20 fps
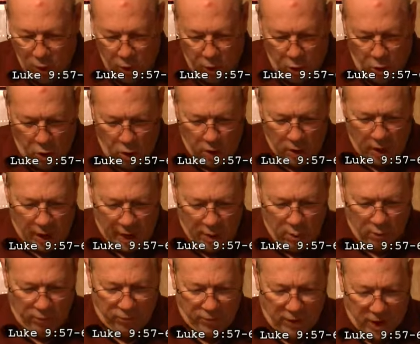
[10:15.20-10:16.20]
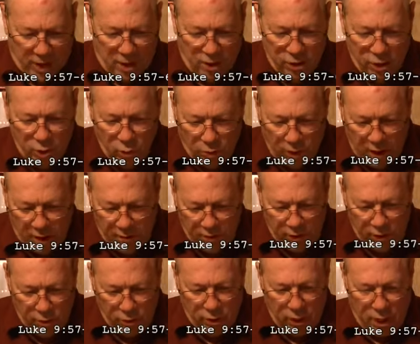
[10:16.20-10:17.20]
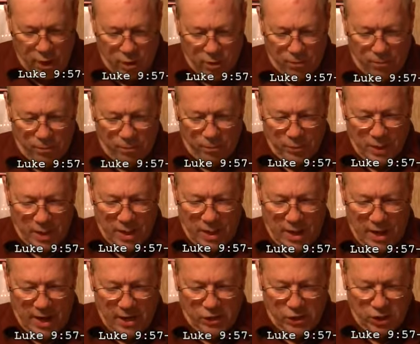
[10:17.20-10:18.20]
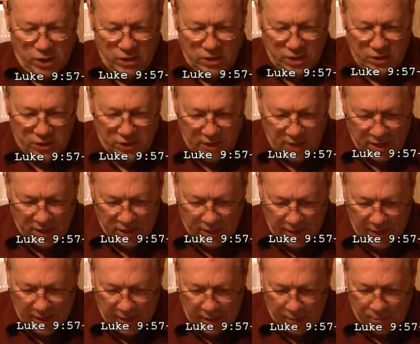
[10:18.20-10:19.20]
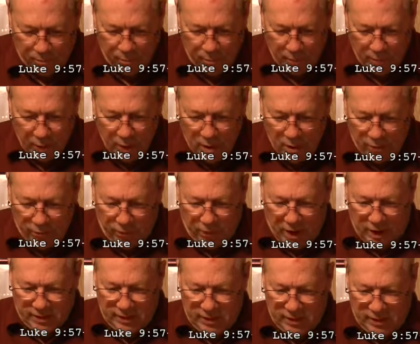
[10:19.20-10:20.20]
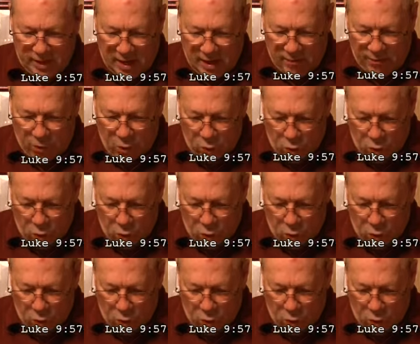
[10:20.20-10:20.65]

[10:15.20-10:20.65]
Lord, I will follow you wherever you go. And Jesus said to him, Foxes have